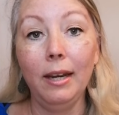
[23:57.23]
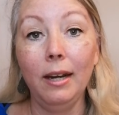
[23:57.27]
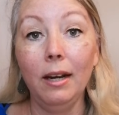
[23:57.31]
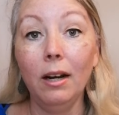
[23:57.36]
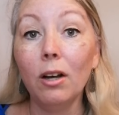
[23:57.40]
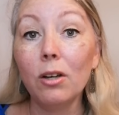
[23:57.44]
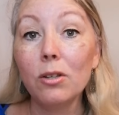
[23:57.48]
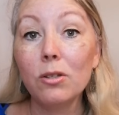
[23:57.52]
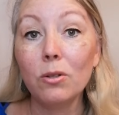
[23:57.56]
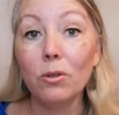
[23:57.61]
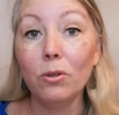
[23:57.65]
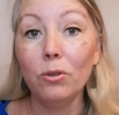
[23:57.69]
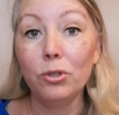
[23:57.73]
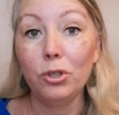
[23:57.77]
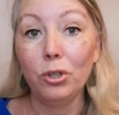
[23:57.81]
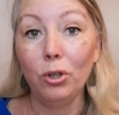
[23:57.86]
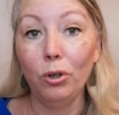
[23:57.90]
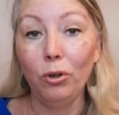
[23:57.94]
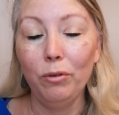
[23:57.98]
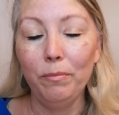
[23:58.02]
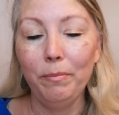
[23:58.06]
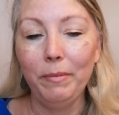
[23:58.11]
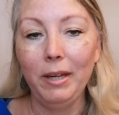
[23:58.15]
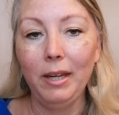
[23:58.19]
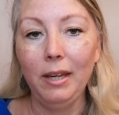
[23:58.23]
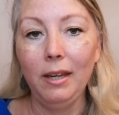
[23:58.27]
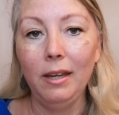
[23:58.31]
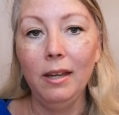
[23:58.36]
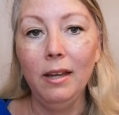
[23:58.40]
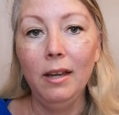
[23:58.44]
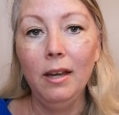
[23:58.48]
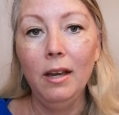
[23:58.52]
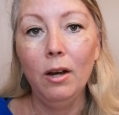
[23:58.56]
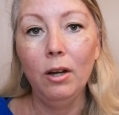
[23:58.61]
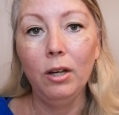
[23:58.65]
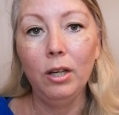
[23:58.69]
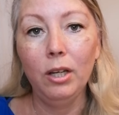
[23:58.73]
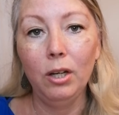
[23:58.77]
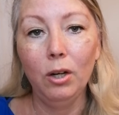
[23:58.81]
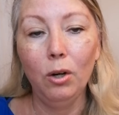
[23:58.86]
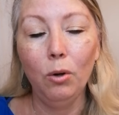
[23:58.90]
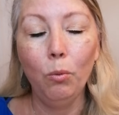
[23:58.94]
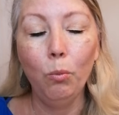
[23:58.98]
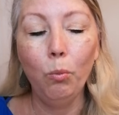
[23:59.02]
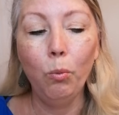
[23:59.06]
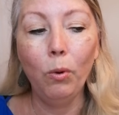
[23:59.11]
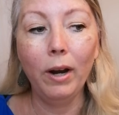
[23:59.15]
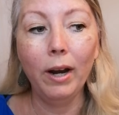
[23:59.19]
And it also showed me, you
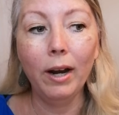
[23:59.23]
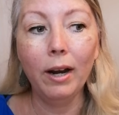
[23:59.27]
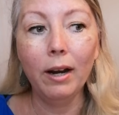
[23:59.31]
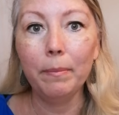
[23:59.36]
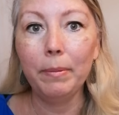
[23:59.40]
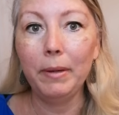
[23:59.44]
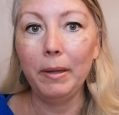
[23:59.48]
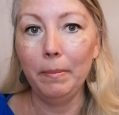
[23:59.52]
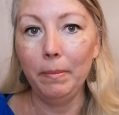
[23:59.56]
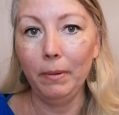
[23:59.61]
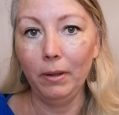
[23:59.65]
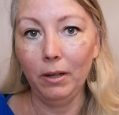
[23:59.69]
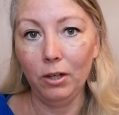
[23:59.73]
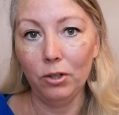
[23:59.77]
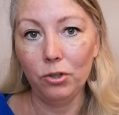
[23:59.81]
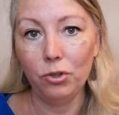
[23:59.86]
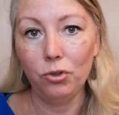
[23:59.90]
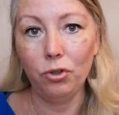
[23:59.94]
know, where people are